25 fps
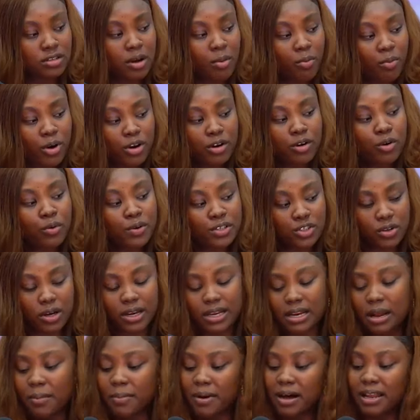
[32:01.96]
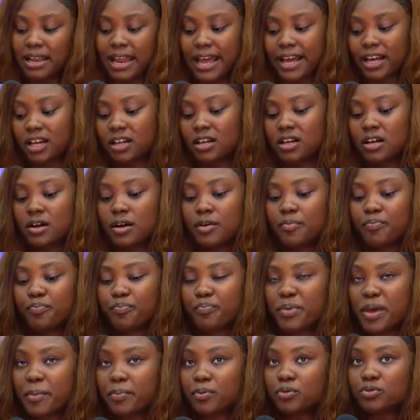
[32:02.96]
someone who is talking about like
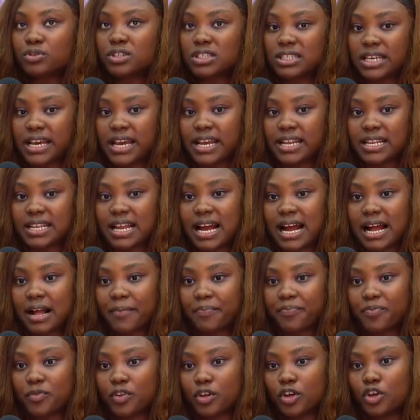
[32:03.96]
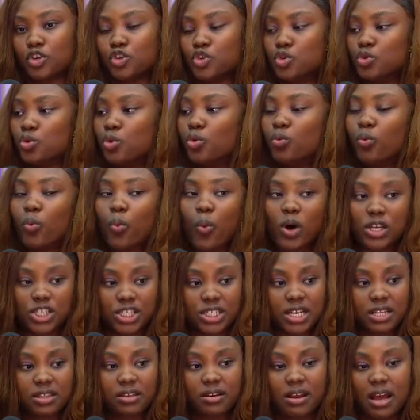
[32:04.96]
people saying that you
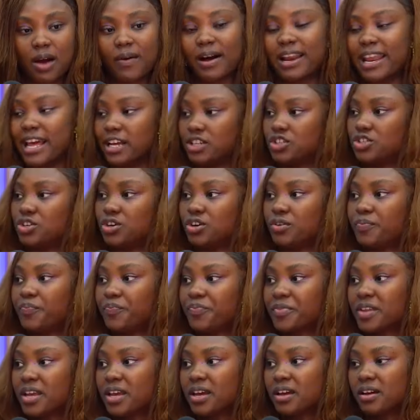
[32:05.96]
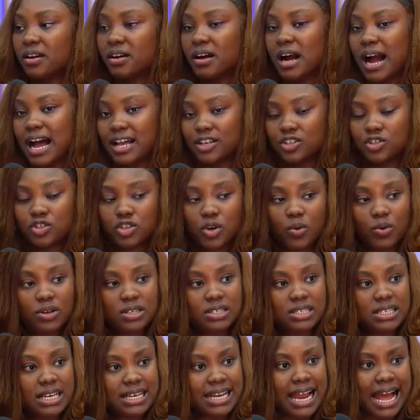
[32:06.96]
watching a three-hour lecture and
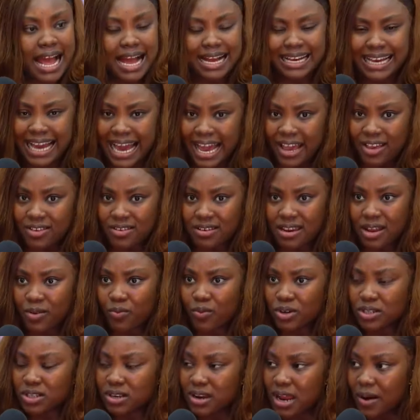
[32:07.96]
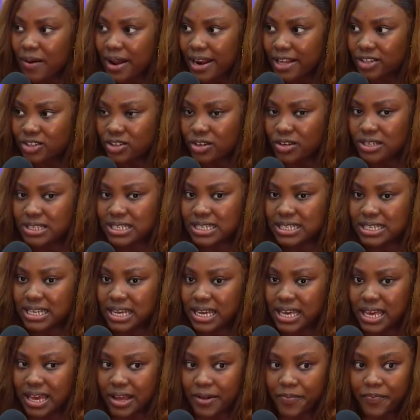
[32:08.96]
someone saying, nah, guy, you see they watch three-hour lecture, you see they
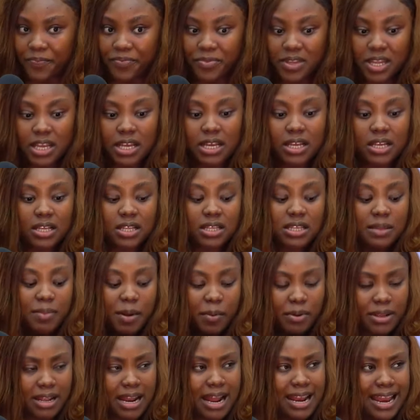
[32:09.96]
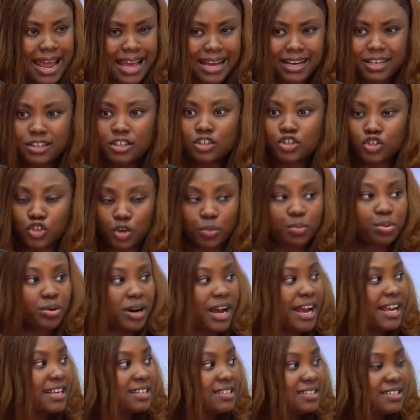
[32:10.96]
here. The people that are like
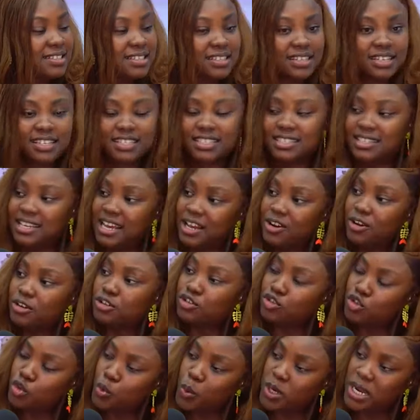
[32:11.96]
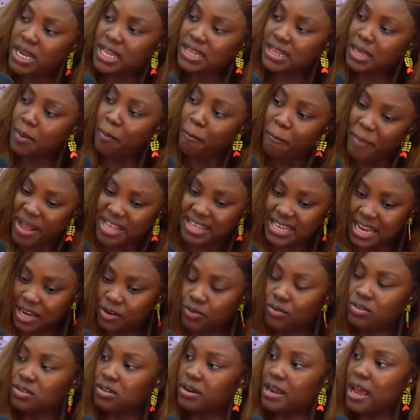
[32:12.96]
surprised, they are not doing anything better in
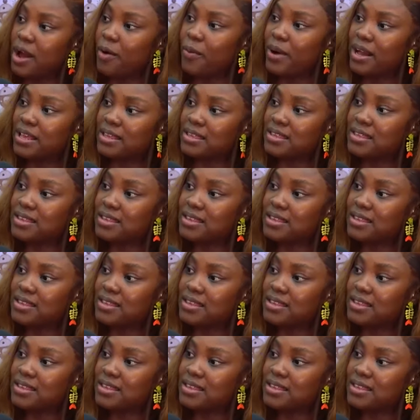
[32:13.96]
those three hours.